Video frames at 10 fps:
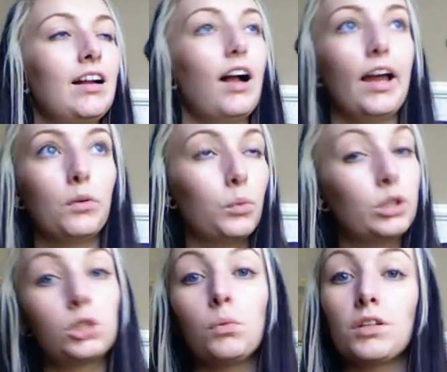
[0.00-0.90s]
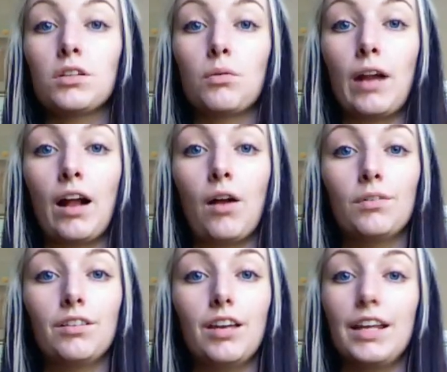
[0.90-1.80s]
I wish it wasn't
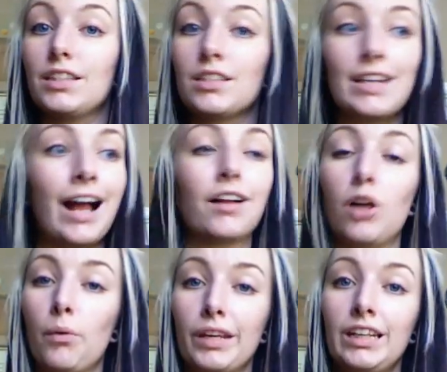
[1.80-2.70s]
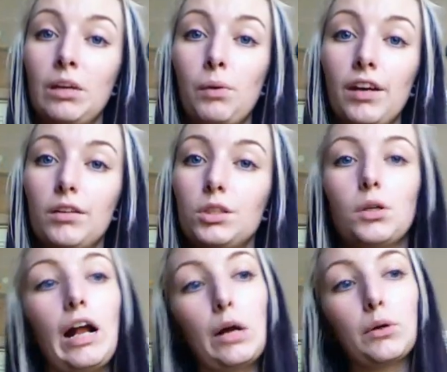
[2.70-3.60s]
around. It's not going anywhere, so
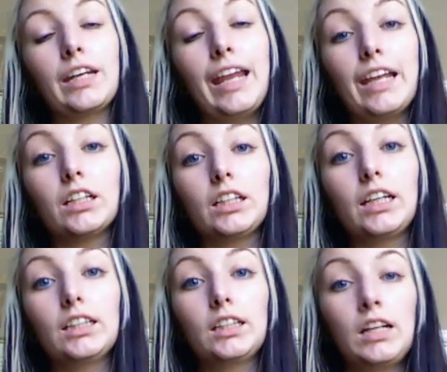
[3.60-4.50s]
how can I handle it?